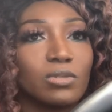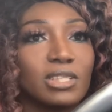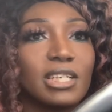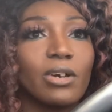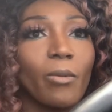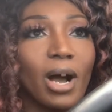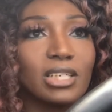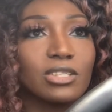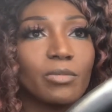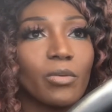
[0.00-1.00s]
sit and
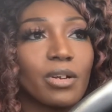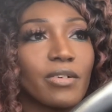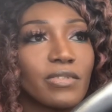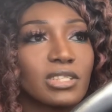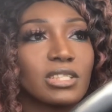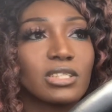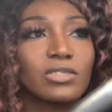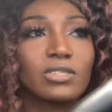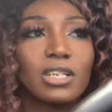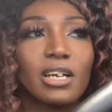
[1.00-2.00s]
watch them or whatever. She
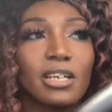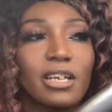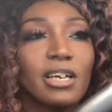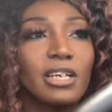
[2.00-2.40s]
just was like,